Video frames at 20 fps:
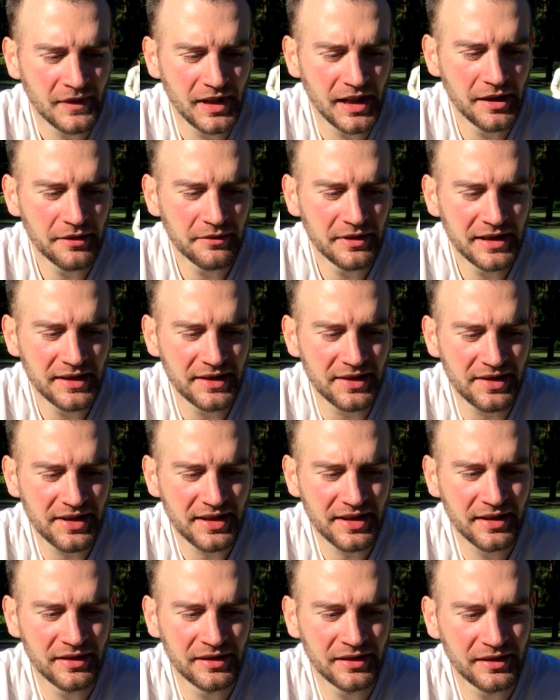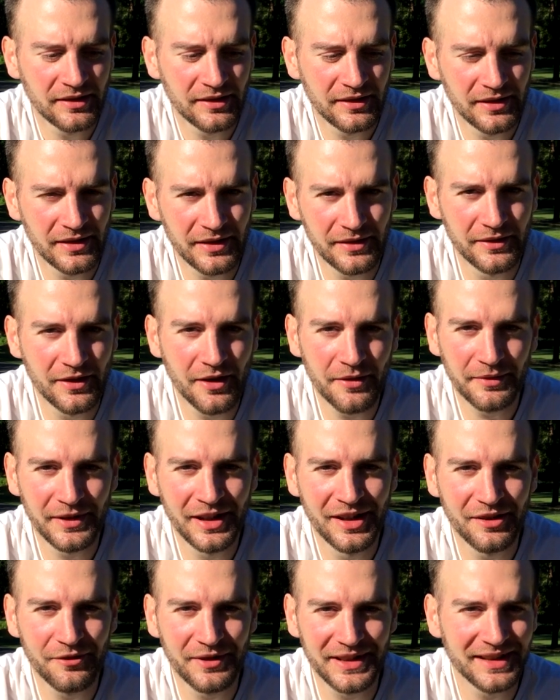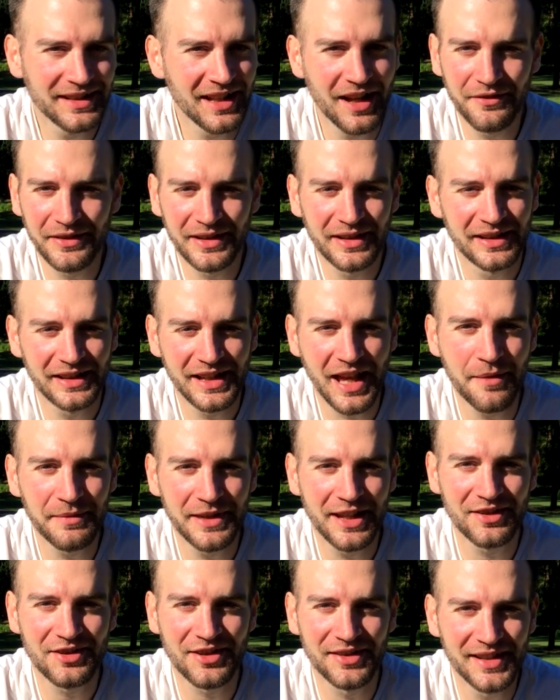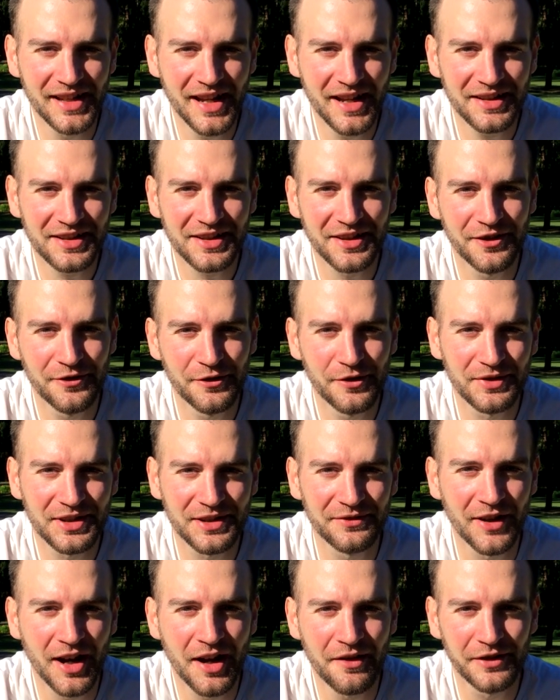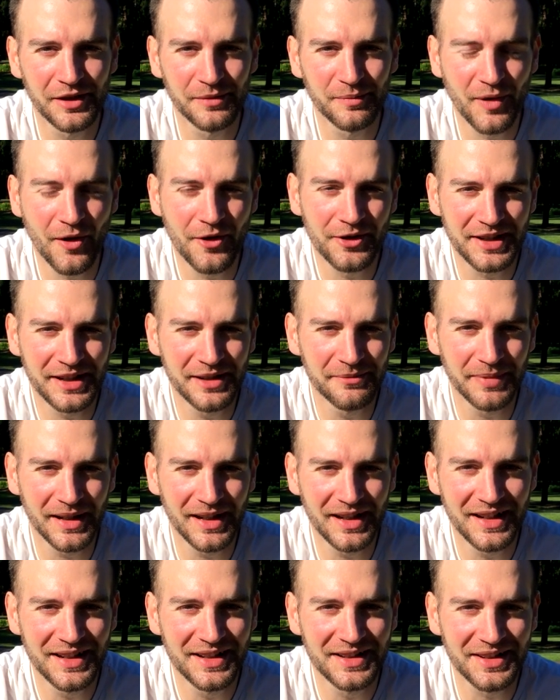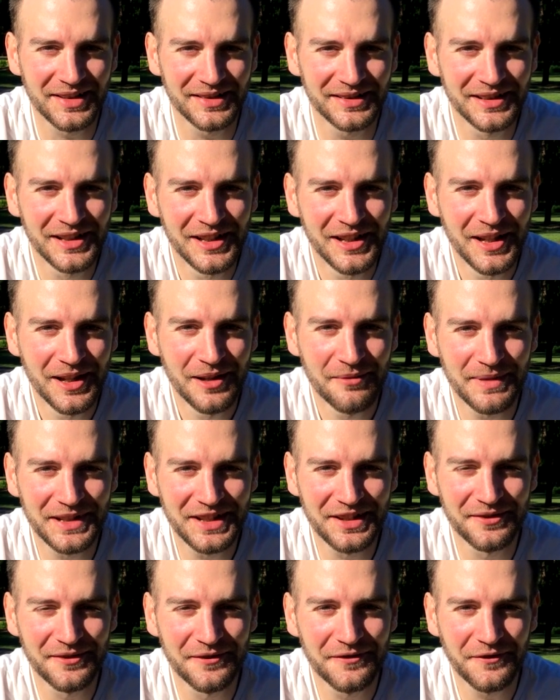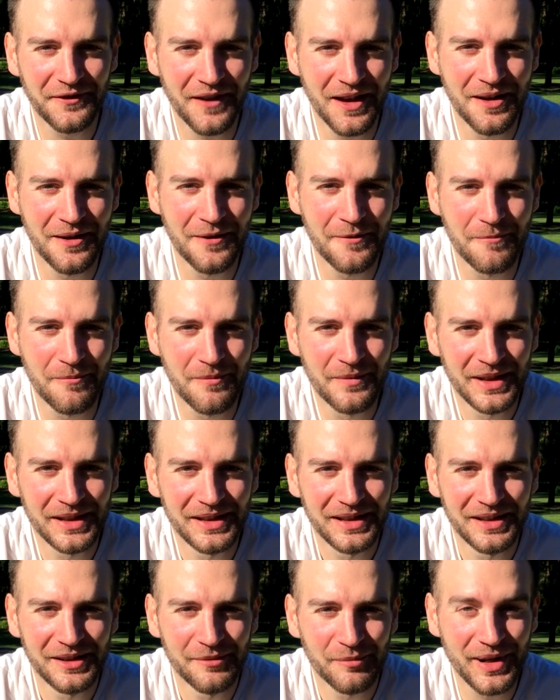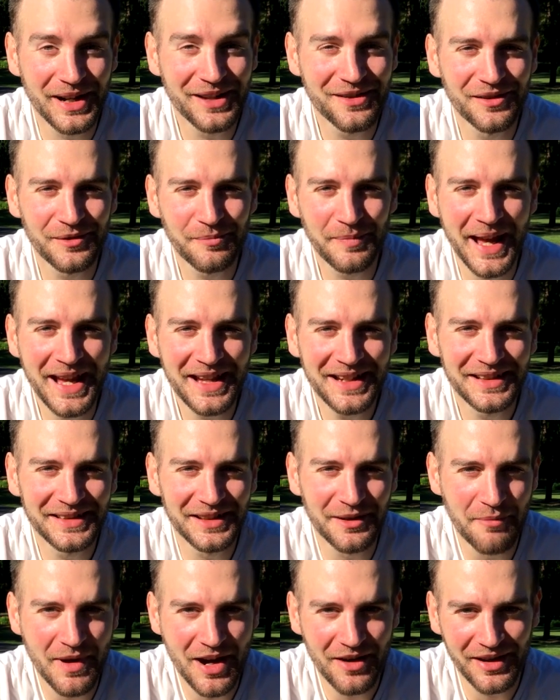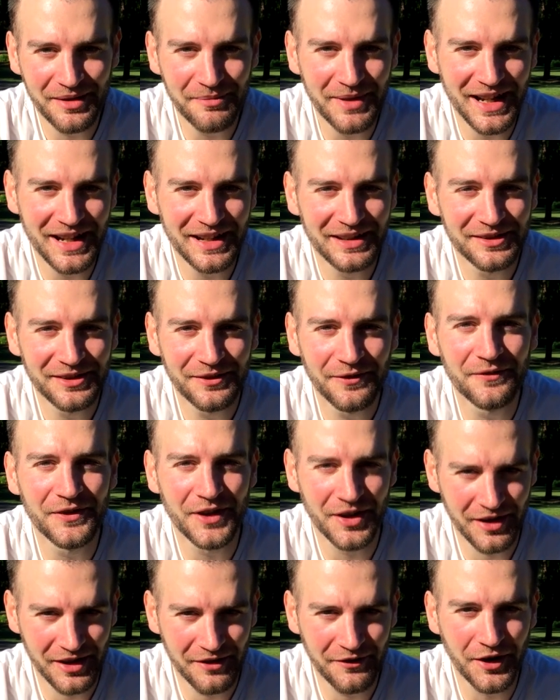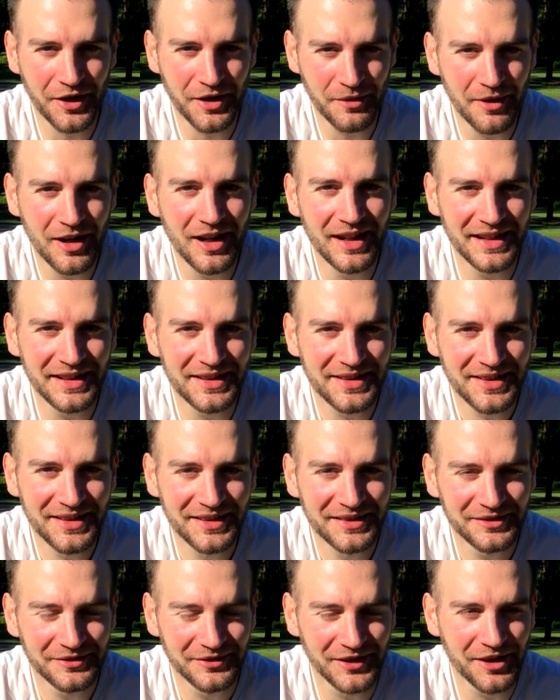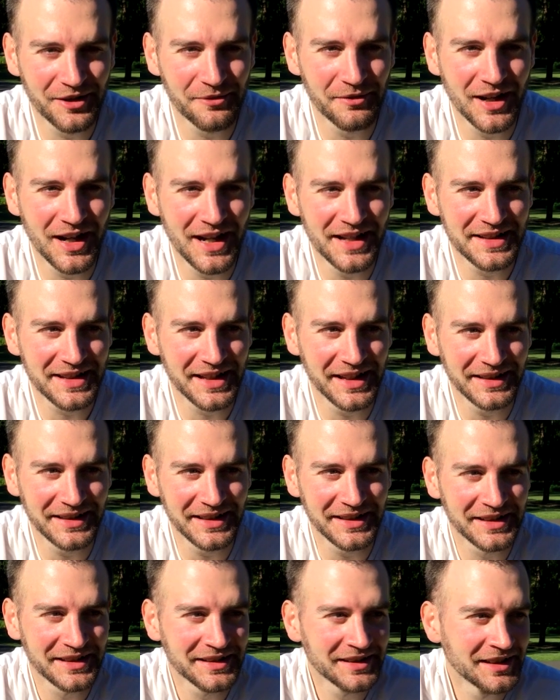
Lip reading: It was not, we didn't have a camp kitchen yet, so we were surviving on protein bars and bits of pre-cooked bacon that Mary made. Very, very wise lady.